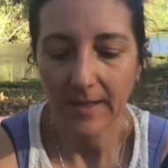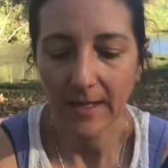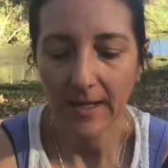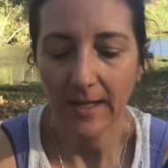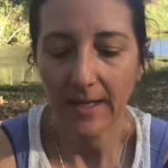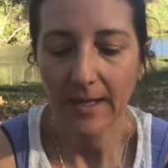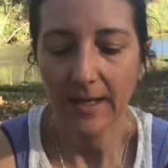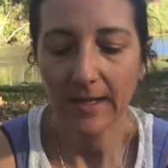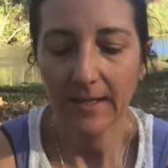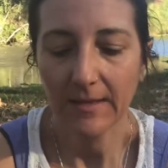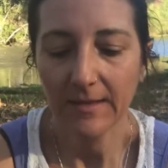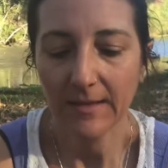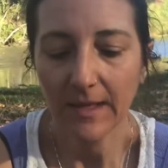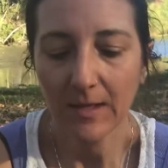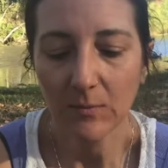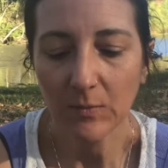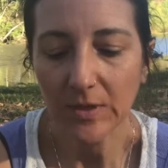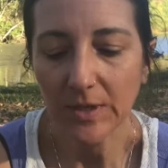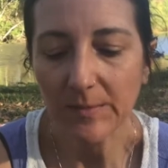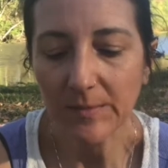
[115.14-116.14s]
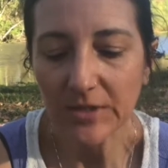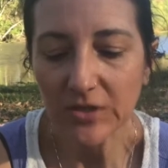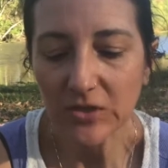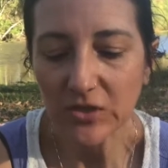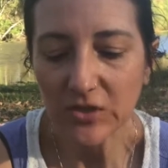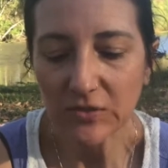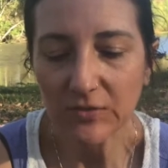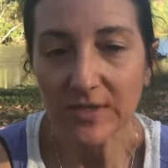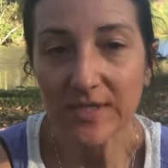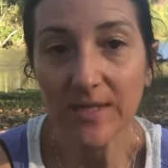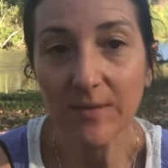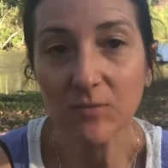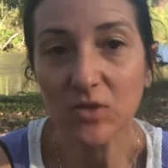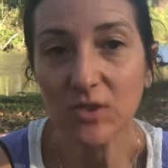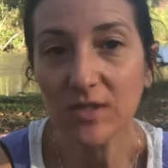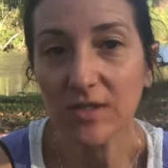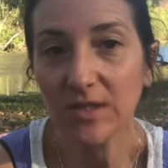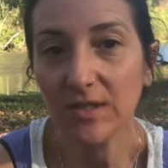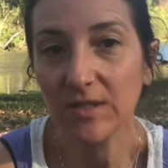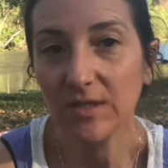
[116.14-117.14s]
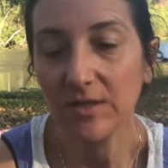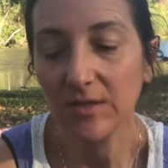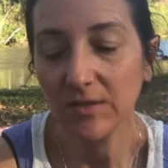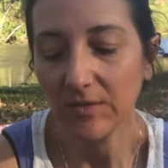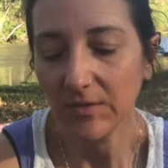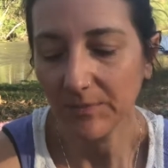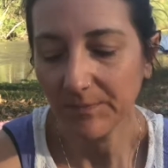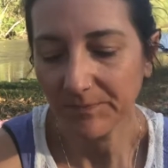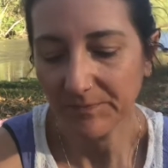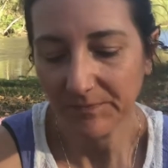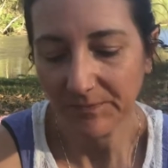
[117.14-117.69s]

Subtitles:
And then what I'm going to do is I'm just going to